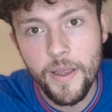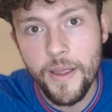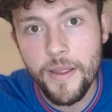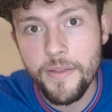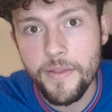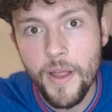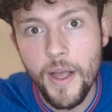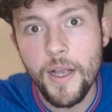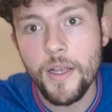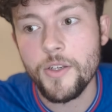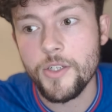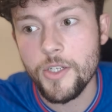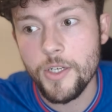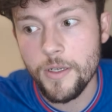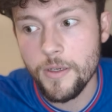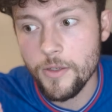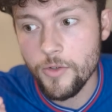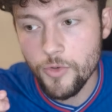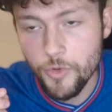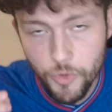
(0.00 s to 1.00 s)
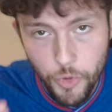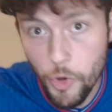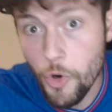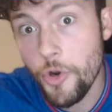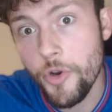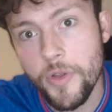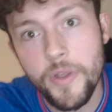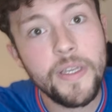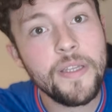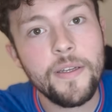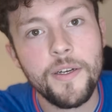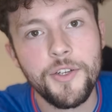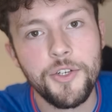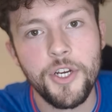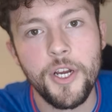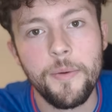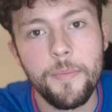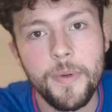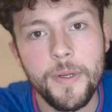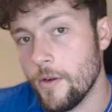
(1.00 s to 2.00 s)
and that's true
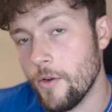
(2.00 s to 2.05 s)
leadership.